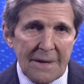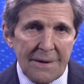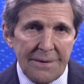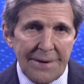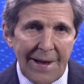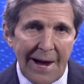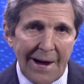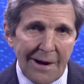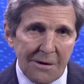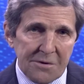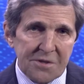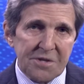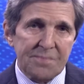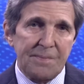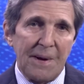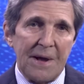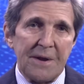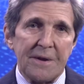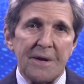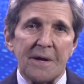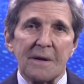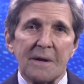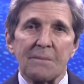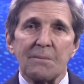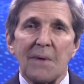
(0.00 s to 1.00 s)
now
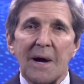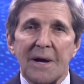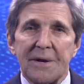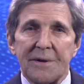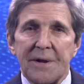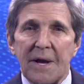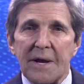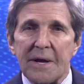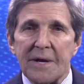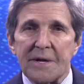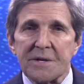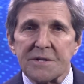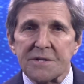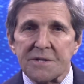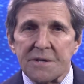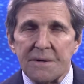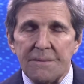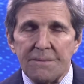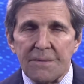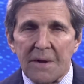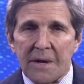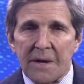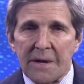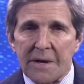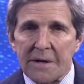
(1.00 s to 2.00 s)
spending my days
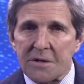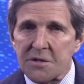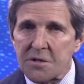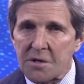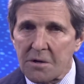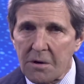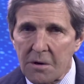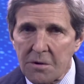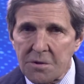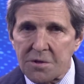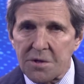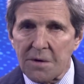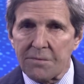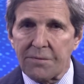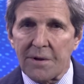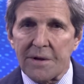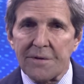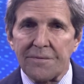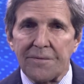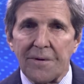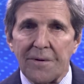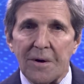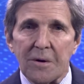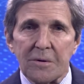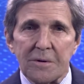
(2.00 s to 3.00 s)

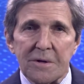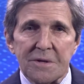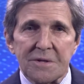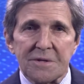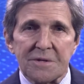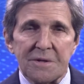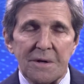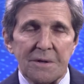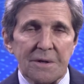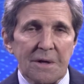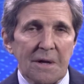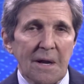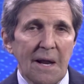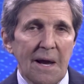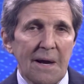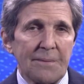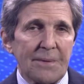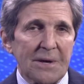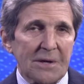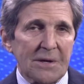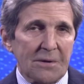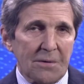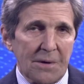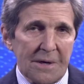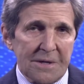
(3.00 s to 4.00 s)
exclusively focused on the
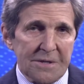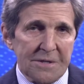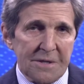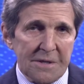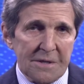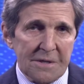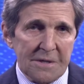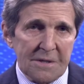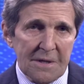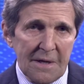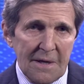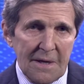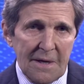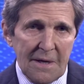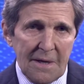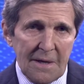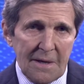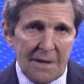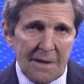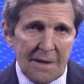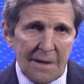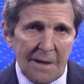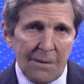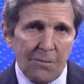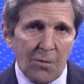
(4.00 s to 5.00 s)
climate crisis
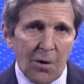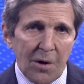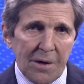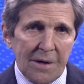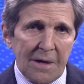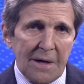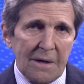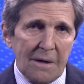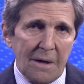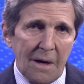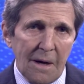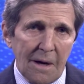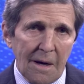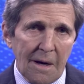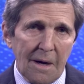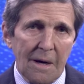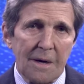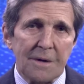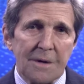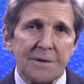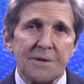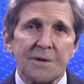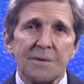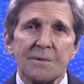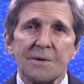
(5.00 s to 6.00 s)
and working
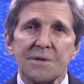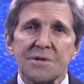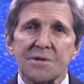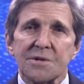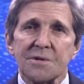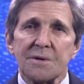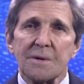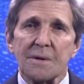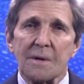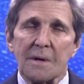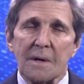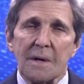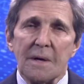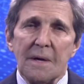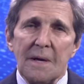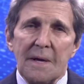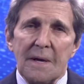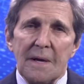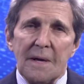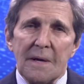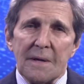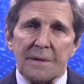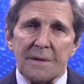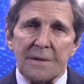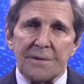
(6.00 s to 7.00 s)
hard to ensure
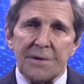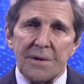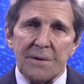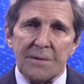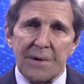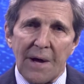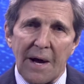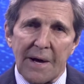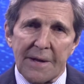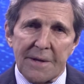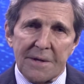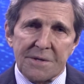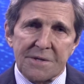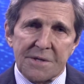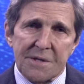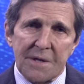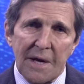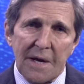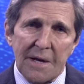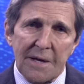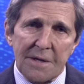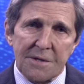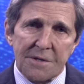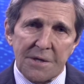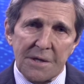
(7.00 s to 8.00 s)
that the United
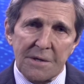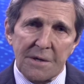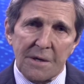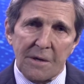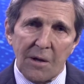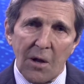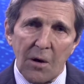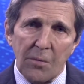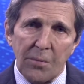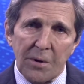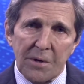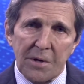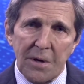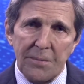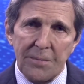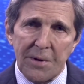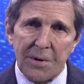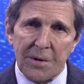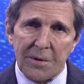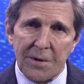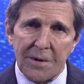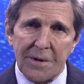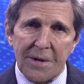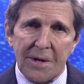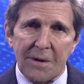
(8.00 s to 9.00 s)
States and the global
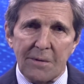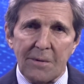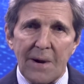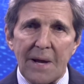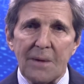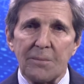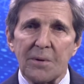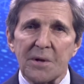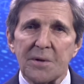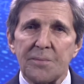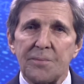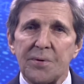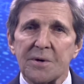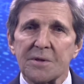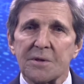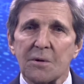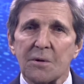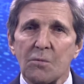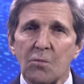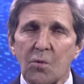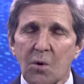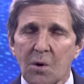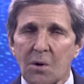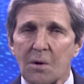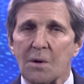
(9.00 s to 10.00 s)
community are able to put
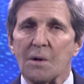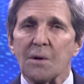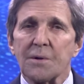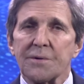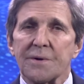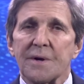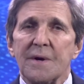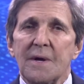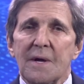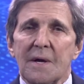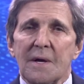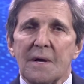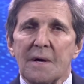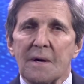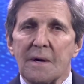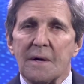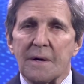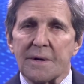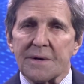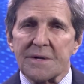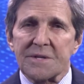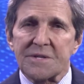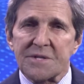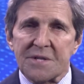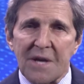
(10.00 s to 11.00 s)
the world
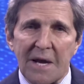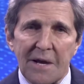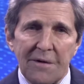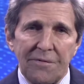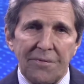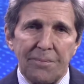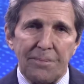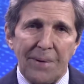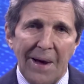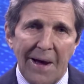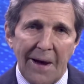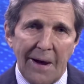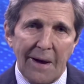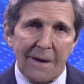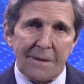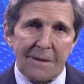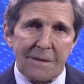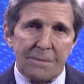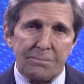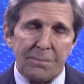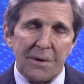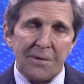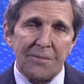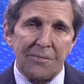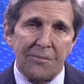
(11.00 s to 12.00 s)
on a safe
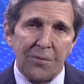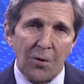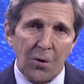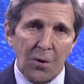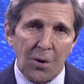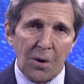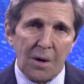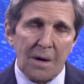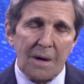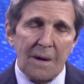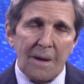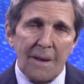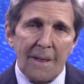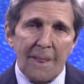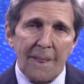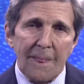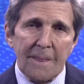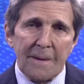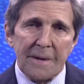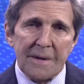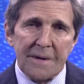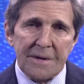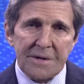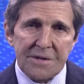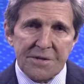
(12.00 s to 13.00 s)
path before
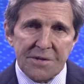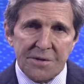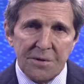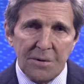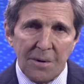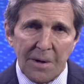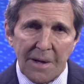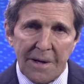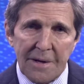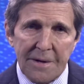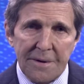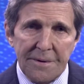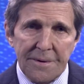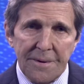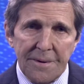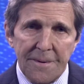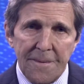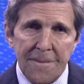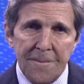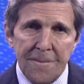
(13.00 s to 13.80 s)
it is too late.